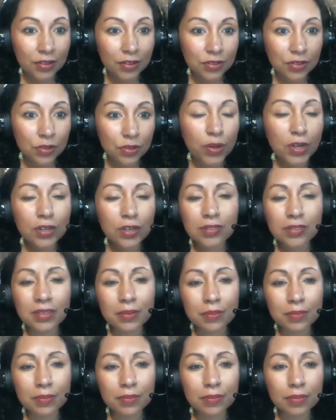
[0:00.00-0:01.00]
So what are
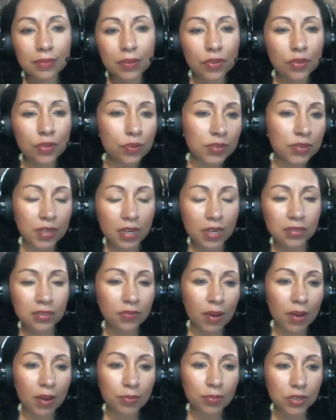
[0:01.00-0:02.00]
some of those kinds of
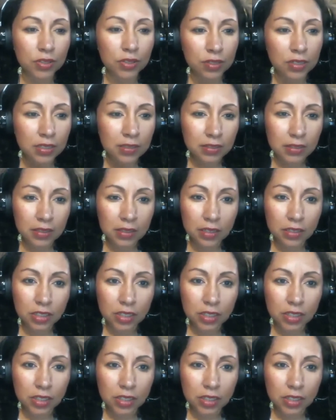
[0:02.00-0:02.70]
opportunities, Keesha?